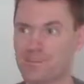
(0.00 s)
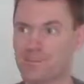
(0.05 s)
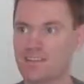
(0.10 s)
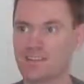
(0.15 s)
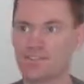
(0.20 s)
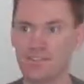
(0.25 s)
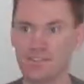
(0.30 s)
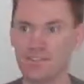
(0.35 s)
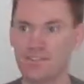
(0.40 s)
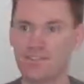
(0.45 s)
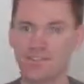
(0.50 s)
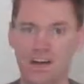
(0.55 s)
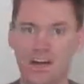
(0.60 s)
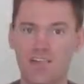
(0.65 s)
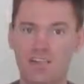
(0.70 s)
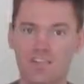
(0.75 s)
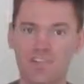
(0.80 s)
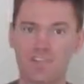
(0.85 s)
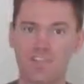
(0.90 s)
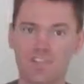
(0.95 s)
a few
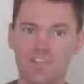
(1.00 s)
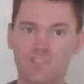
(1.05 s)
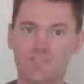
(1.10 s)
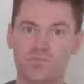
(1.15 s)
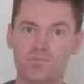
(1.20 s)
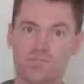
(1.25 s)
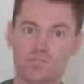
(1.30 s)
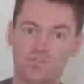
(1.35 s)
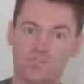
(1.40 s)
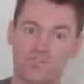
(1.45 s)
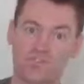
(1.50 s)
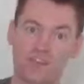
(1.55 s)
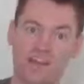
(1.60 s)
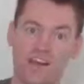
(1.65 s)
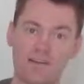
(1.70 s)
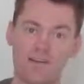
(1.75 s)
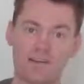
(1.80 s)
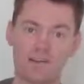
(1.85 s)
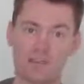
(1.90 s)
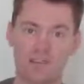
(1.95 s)
thousand
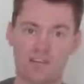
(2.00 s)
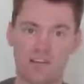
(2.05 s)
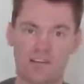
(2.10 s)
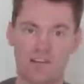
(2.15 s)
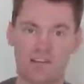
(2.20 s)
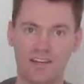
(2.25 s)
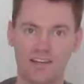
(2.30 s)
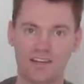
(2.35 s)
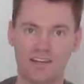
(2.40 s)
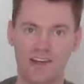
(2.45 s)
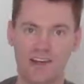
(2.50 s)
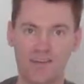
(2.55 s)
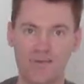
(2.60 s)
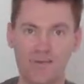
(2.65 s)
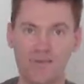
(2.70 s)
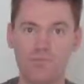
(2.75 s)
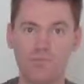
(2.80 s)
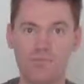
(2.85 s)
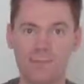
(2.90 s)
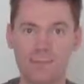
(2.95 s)
subscribers, I
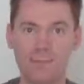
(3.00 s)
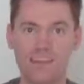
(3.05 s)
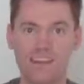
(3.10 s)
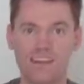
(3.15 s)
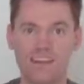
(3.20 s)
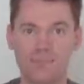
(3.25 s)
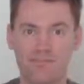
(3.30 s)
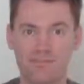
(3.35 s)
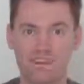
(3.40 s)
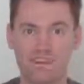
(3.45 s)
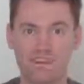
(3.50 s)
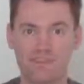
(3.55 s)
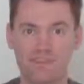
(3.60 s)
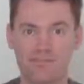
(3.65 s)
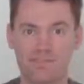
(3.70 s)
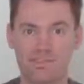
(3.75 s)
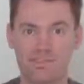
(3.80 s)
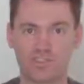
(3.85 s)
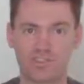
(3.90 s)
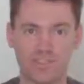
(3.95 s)
will be getting flagged
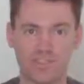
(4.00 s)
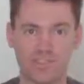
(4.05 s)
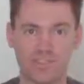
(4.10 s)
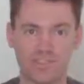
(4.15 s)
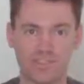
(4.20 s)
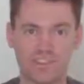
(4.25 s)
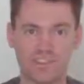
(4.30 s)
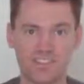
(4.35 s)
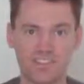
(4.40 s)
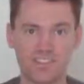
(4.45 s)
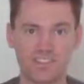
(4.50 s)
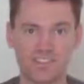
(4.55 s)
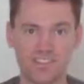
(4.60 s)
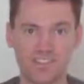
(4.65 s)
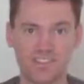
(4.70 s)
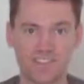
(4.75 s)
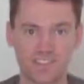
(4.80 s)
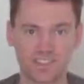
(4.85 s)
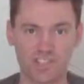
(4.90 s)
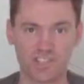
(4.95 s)
for stuff that doesn't
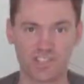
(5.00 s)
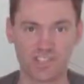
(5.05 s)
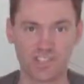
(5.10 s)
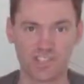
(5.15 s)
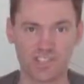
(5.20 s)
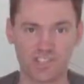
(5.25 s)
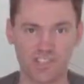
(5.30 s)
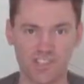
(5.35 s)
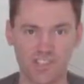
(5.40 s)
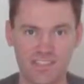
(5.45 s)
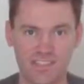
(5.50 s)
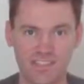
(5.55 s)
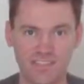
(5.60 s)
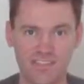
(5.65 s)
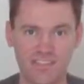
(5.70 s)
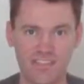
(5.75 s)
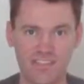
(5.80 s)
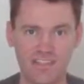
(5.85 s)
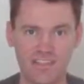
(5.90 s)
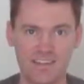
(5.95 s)
exist.
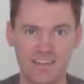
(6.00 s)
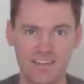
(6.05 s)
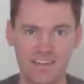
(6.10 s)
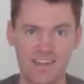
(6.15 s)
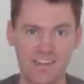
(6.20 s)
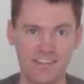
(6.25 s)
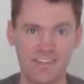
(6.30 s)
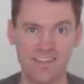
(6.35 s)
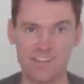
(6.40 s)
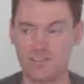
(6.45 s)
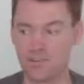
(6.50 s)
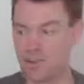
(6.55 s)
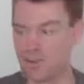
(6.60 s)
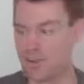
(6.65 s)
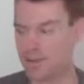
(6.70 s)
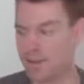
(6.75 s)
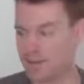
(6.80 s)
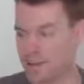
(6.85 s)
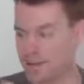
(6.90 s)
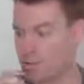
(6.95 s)
And
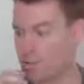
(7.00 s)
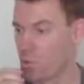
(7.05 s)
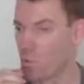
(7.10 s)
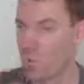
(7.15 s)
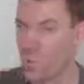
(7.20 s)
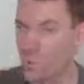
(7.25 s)
I can...